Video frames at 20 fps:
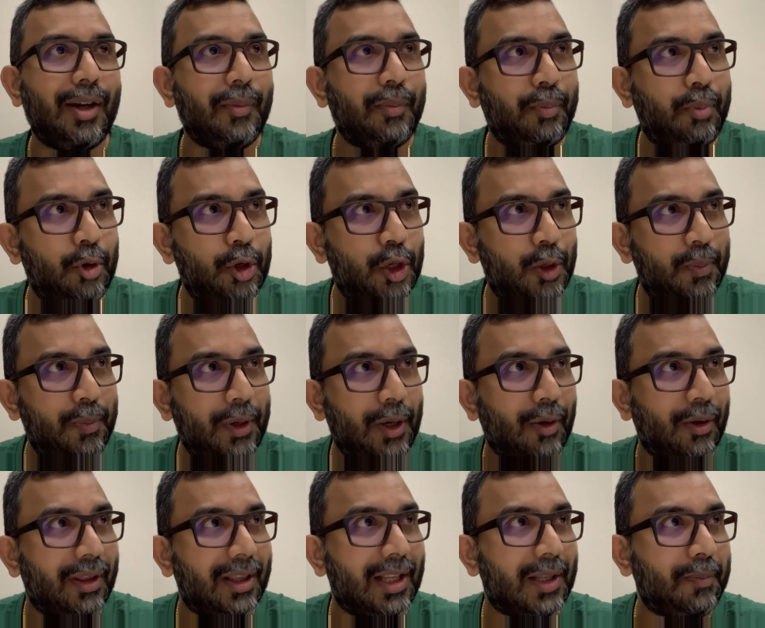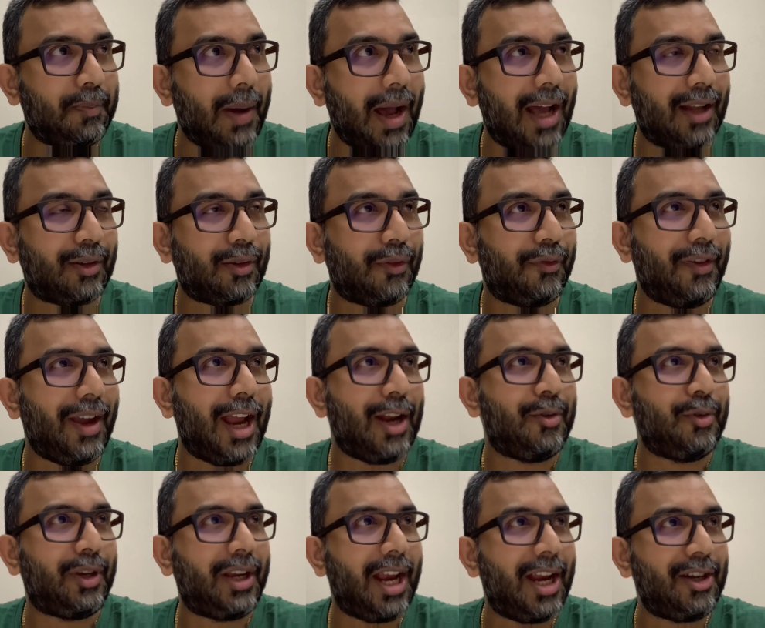pushed me on this path of
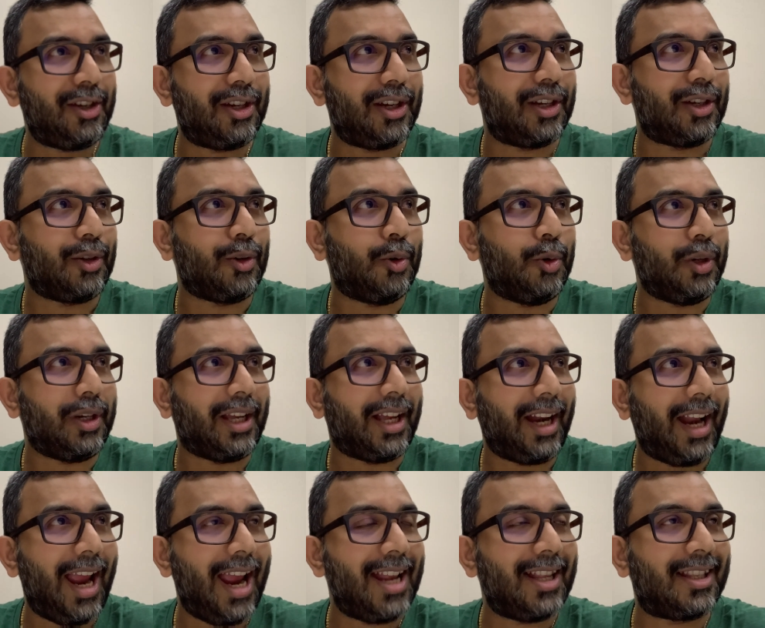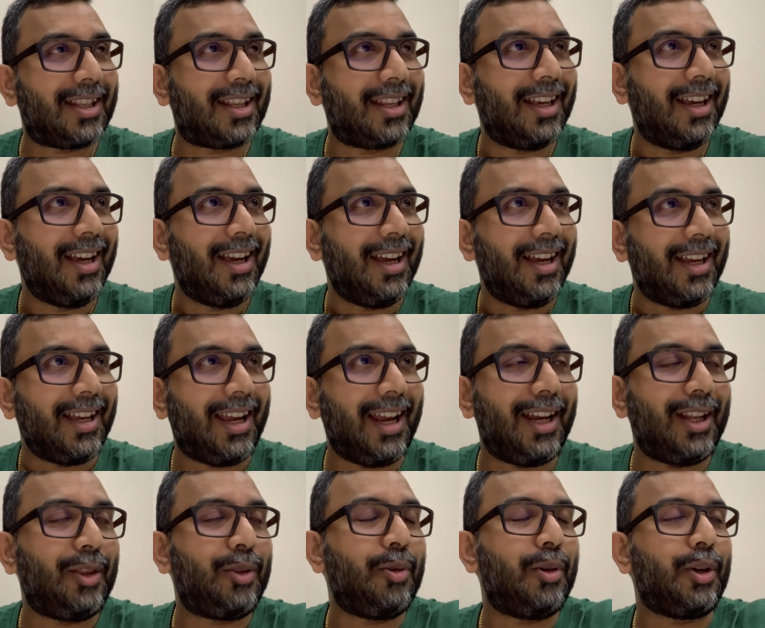education, good grades, get
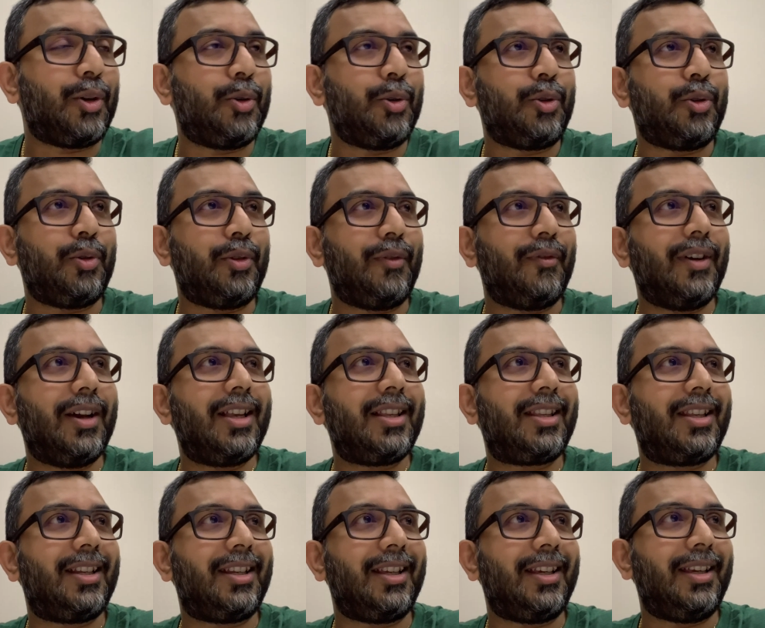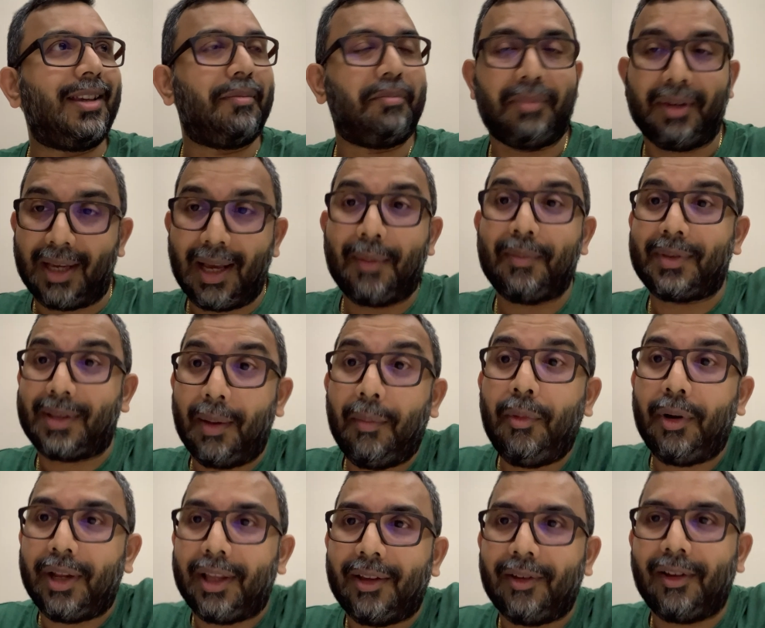into a good university and become
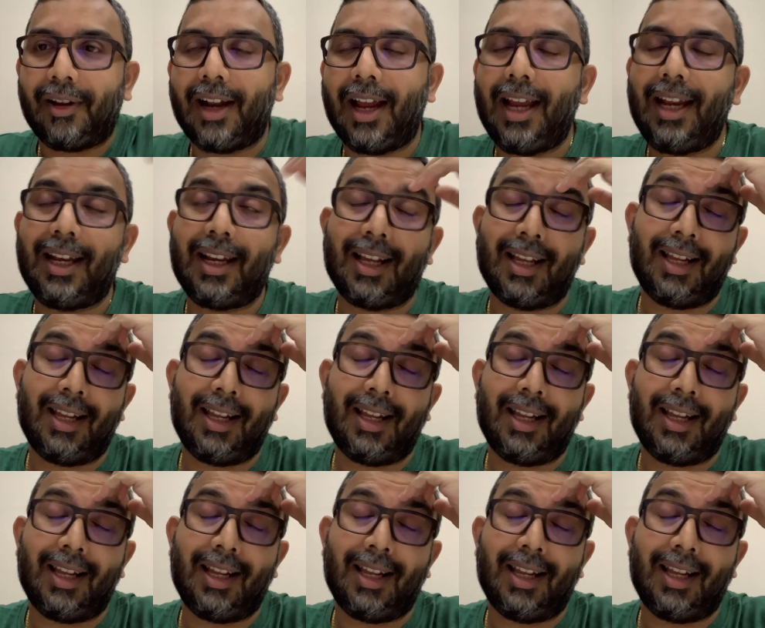somebody. All right.